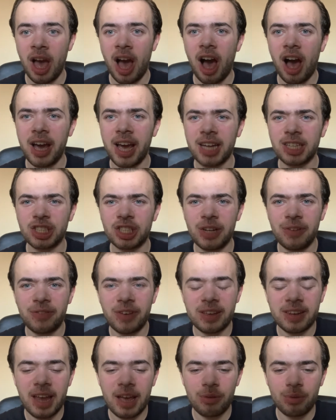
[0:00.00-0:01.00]
I actually
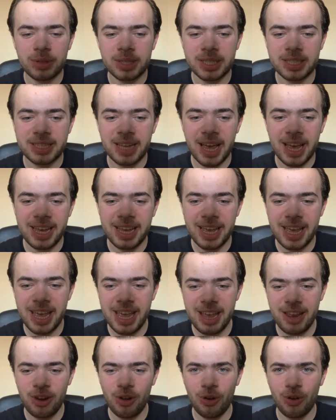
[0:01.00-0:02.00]
think they will stay
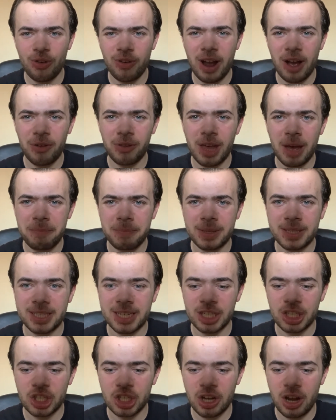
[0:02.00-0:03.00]
in or around that
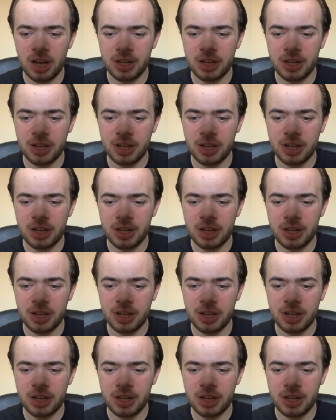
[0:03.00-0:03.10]
position.